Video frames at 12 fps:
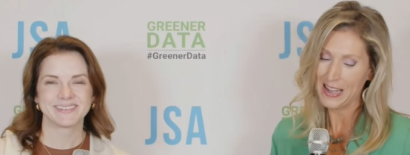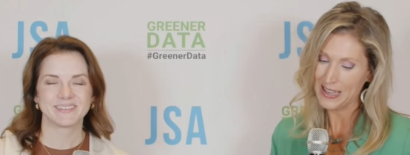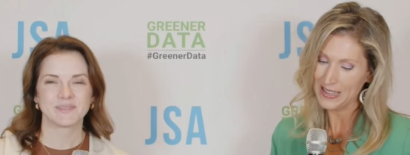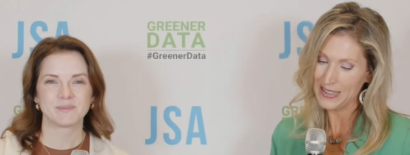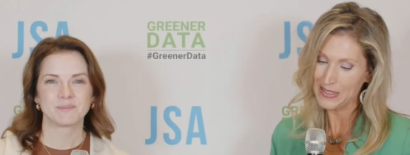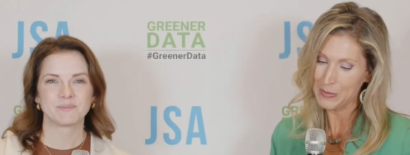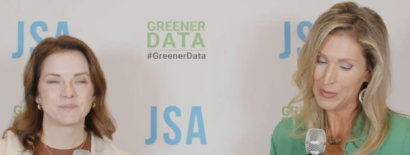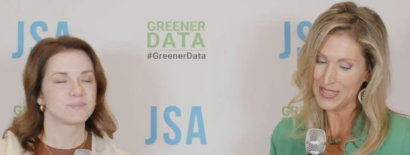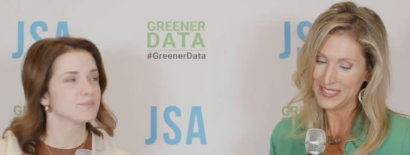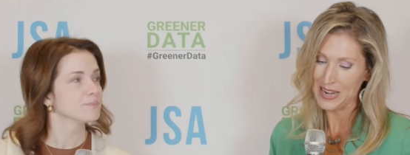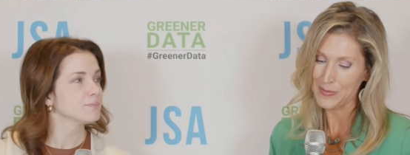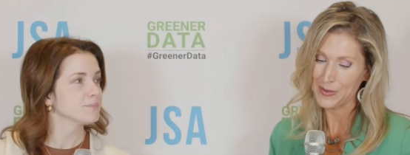Speaker 1: Uh, in the
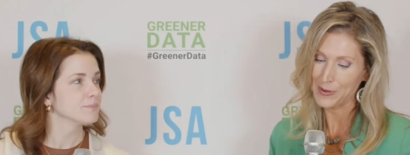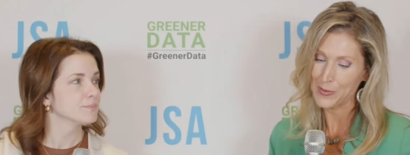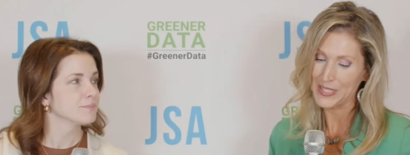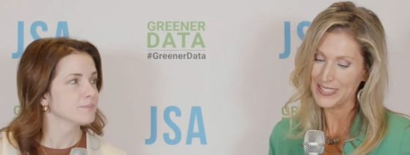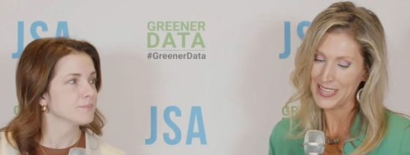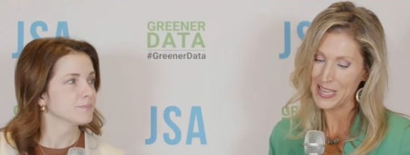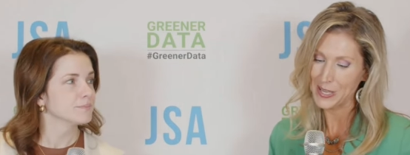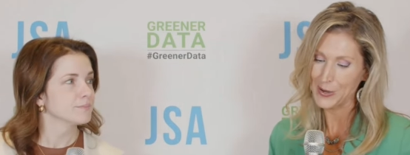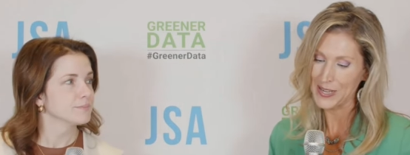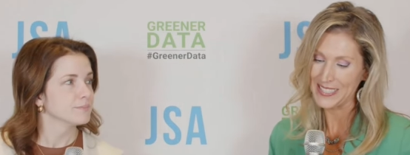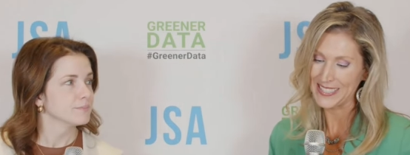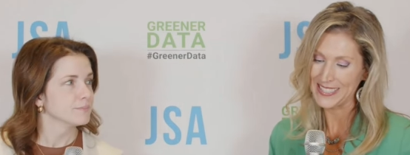meantime, everyone, stay
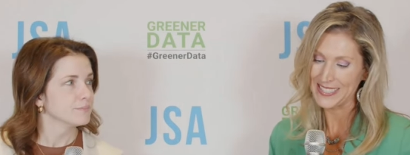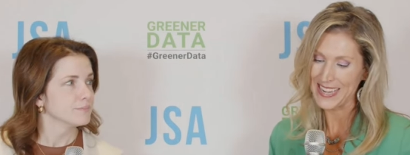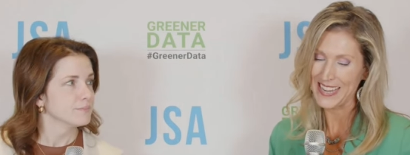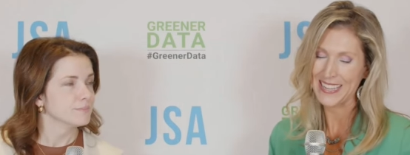curious and stay